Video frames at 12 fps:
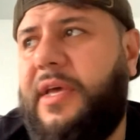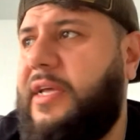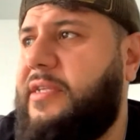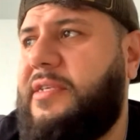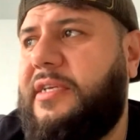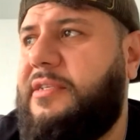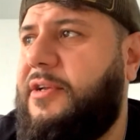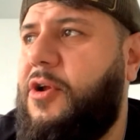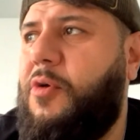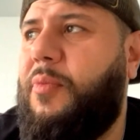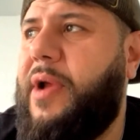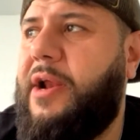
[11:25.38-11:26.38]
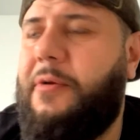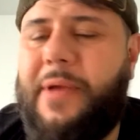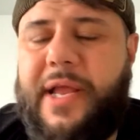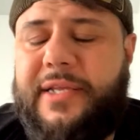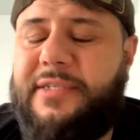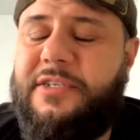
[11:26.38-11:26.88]
it's it's a
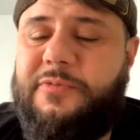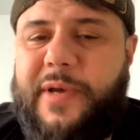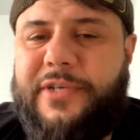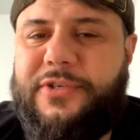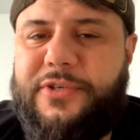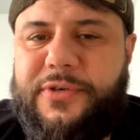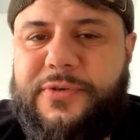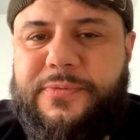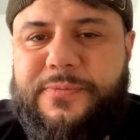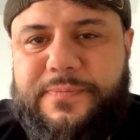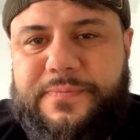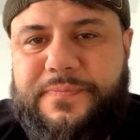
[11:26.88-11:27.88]
no-brainer, man. He's a special dude.